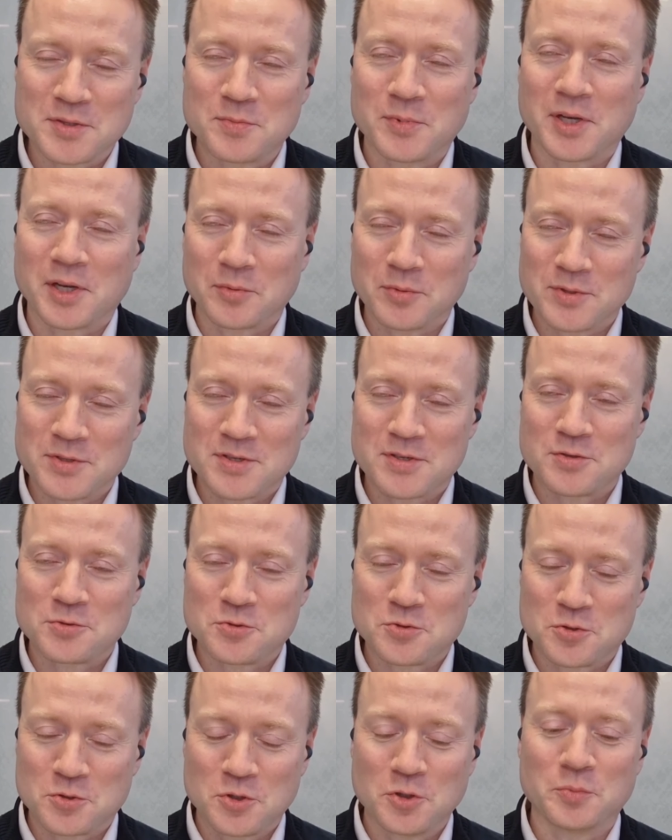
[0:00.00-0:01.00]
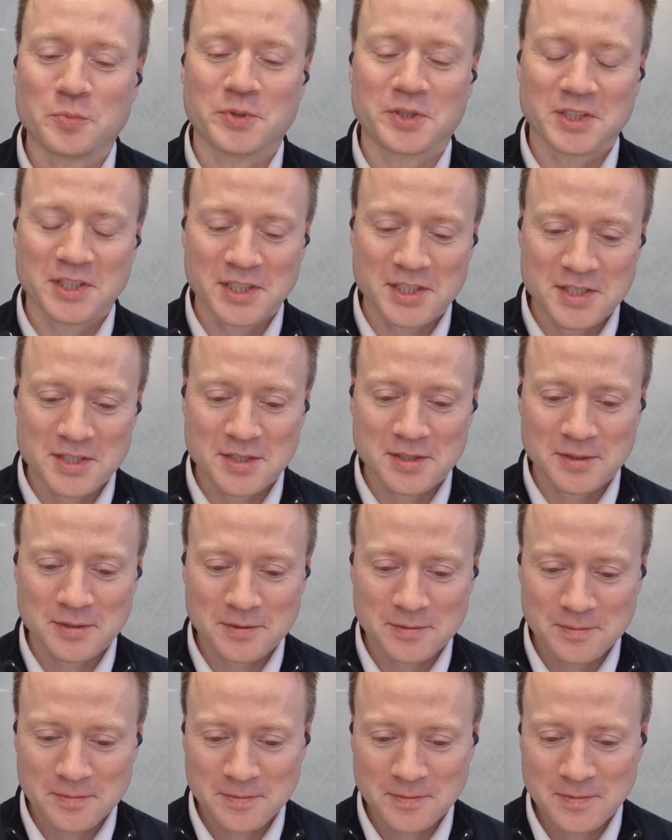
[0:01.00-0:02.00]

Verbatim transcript: but it was super estate? Nice. Okay.